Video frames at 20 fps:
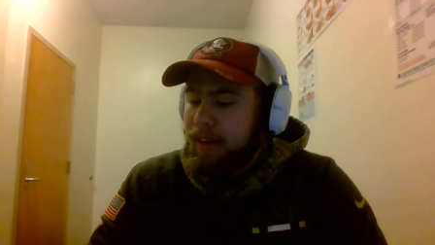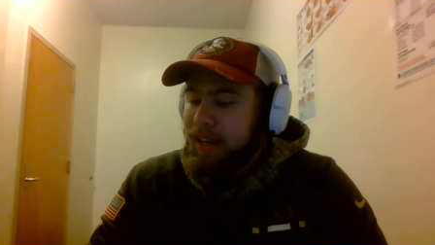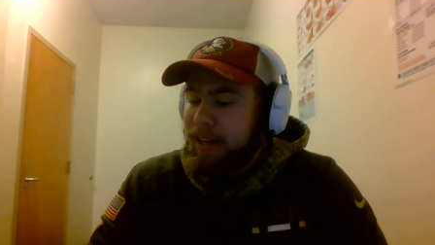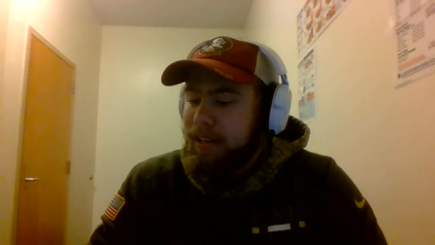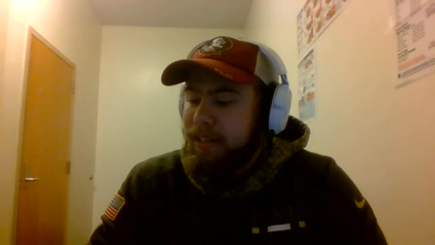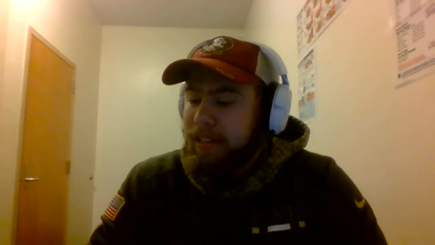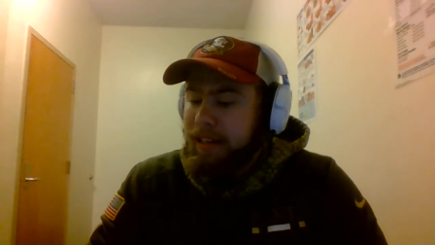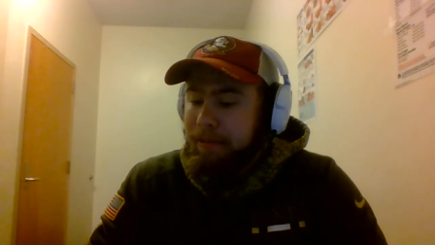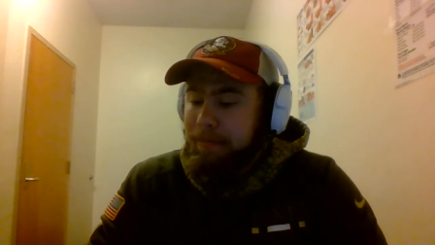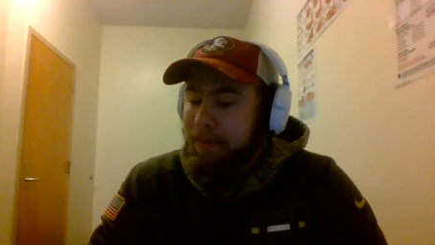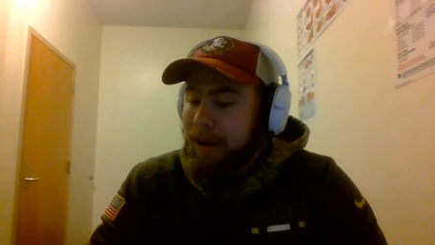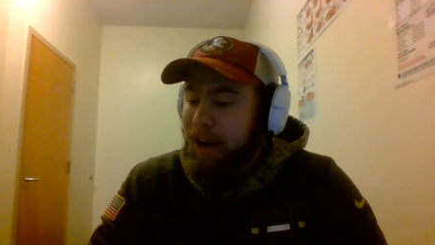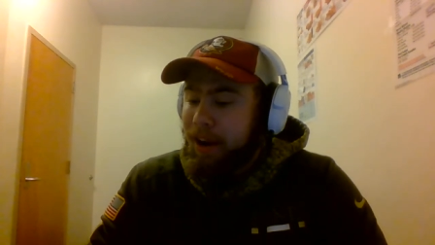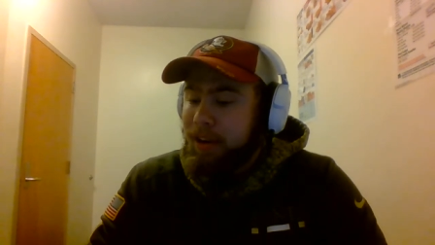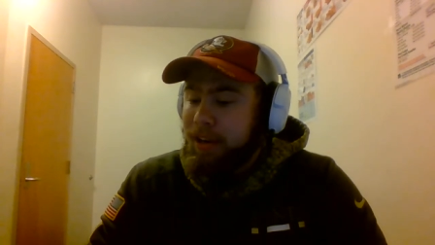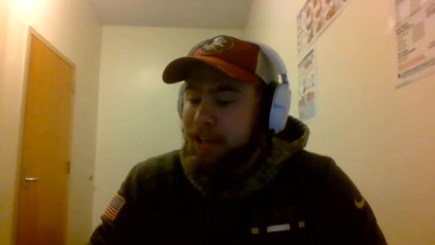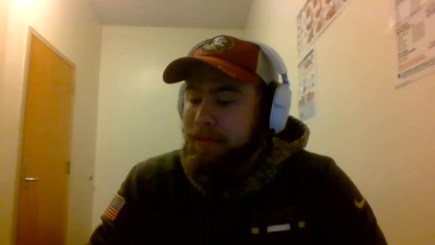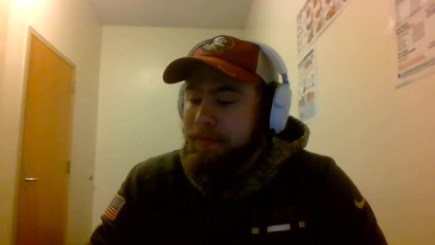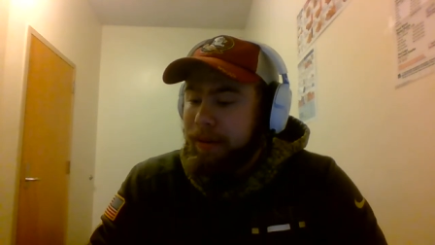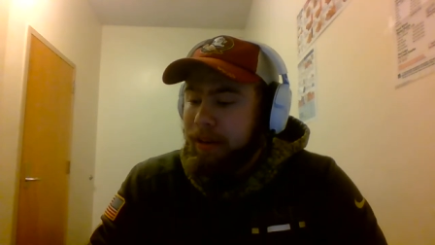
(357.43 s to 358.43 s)
It is an
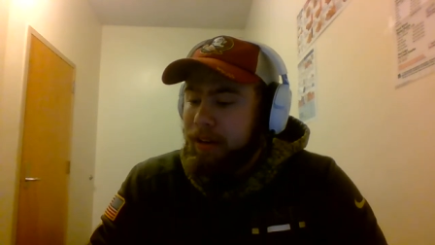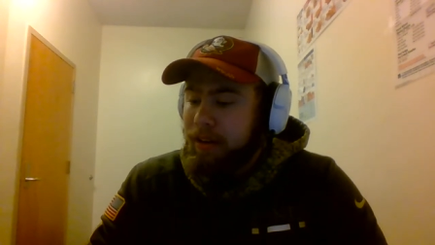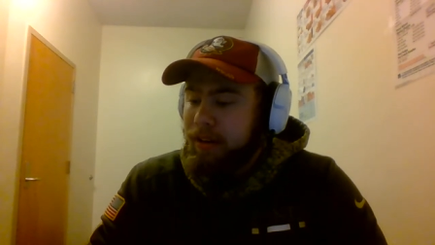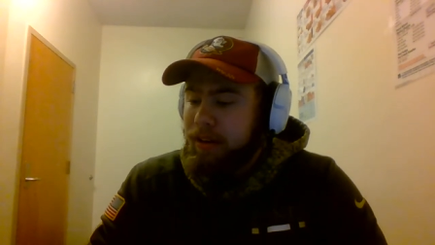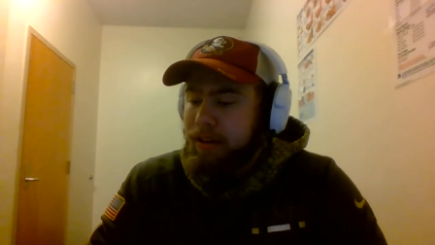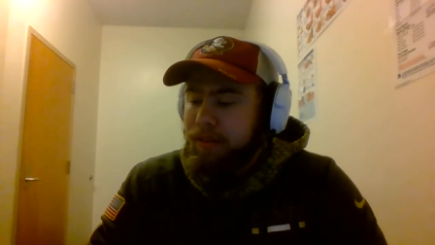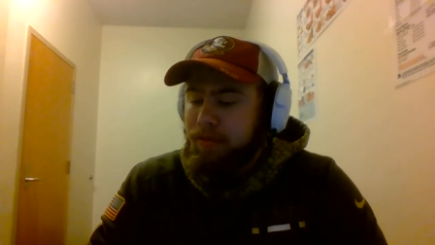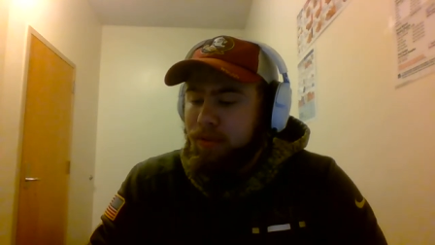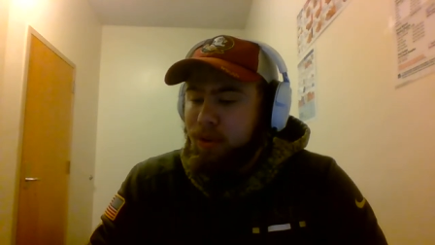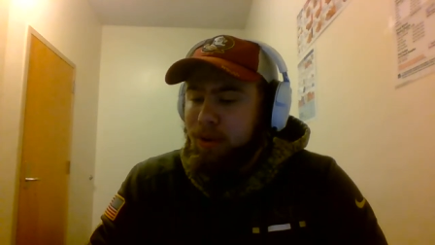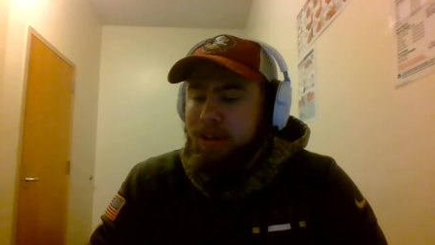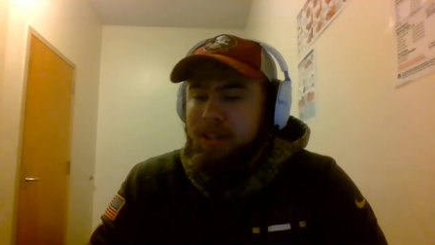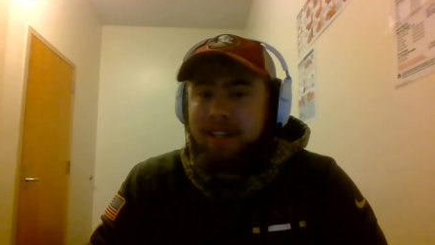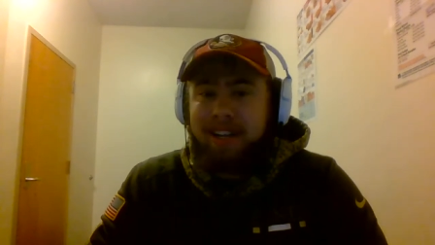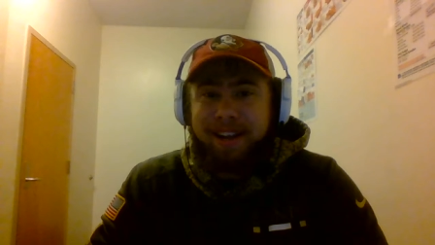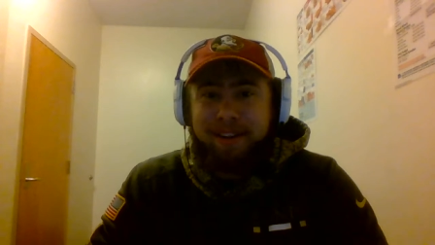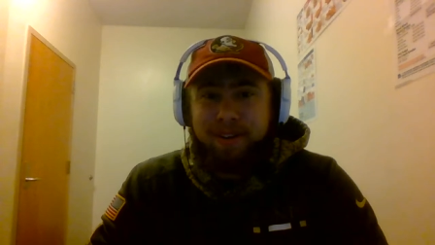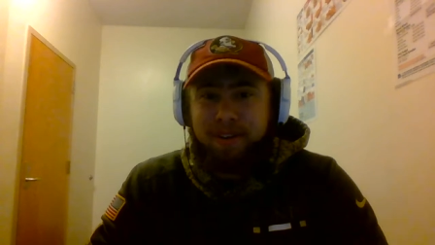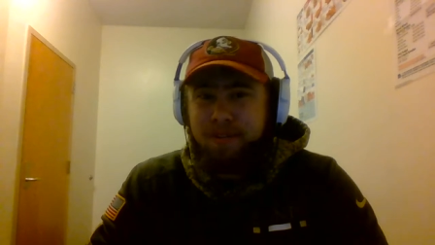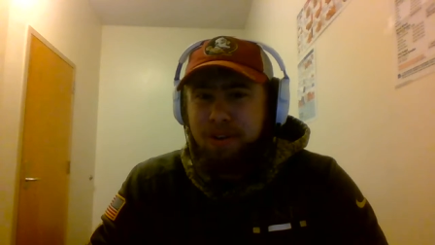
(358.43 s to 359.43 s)
embarrassment. Florida
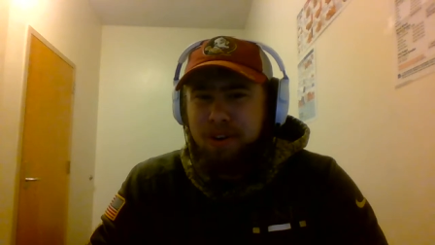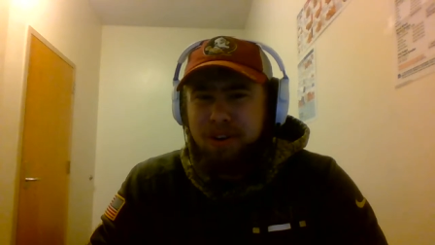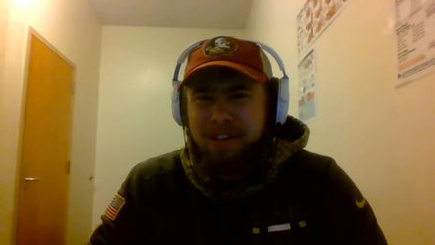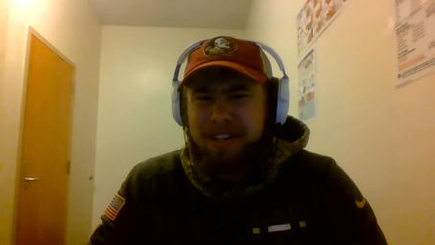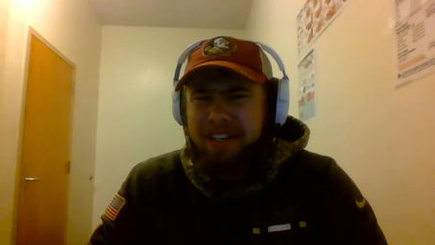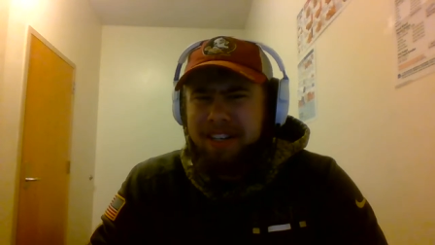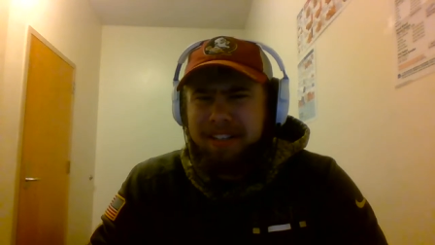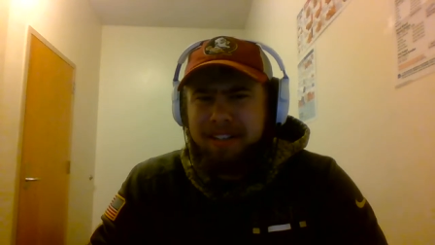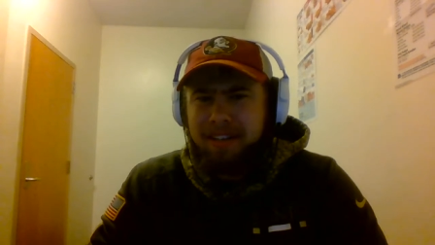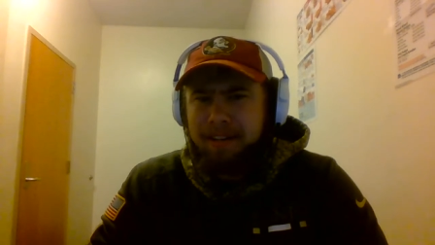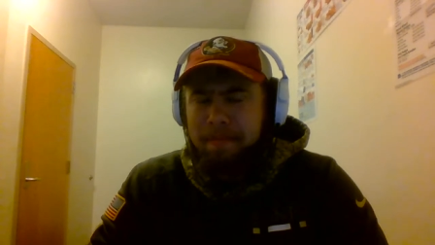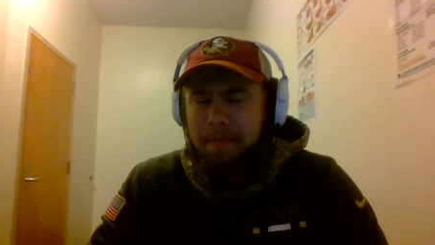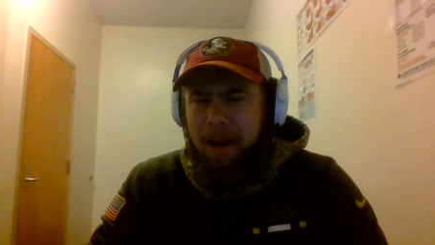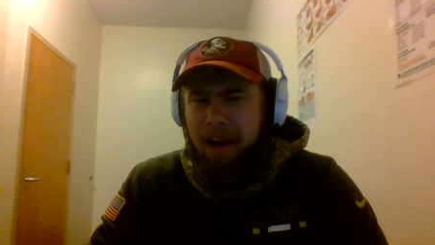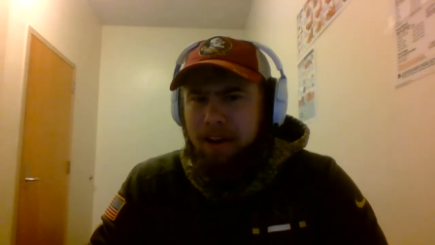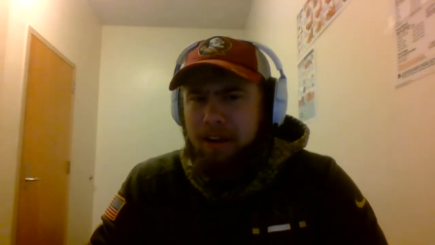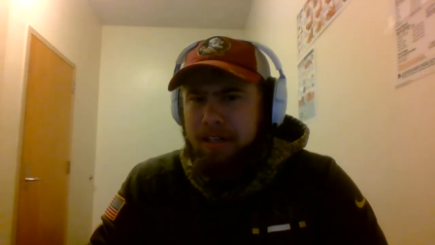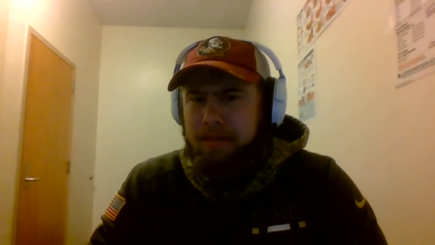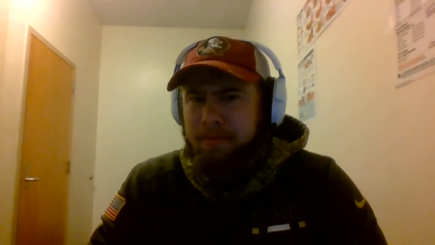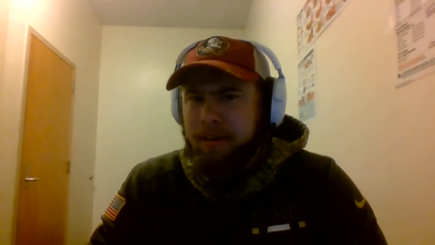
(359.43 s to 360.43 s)
State University is an
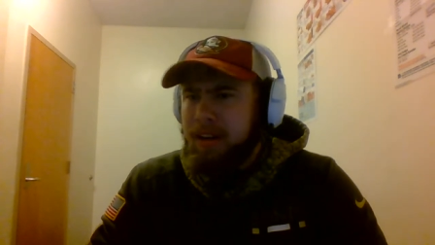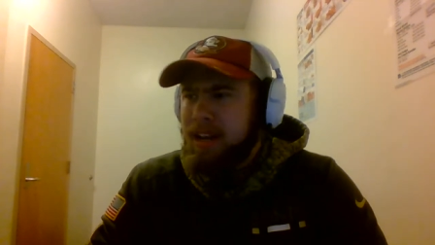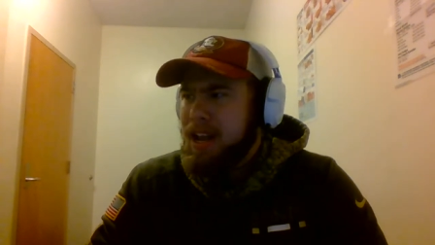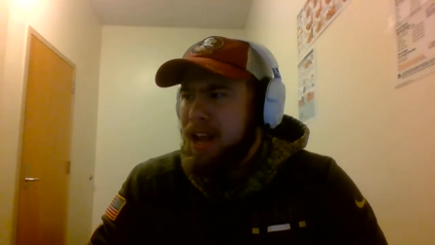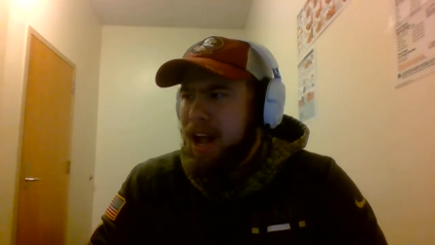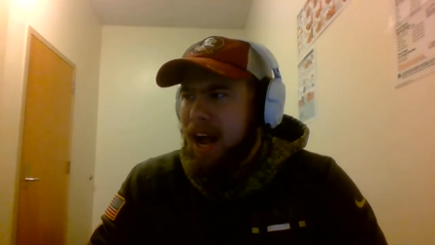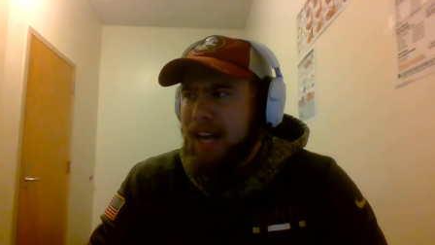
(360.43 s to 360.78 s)
embarrassment.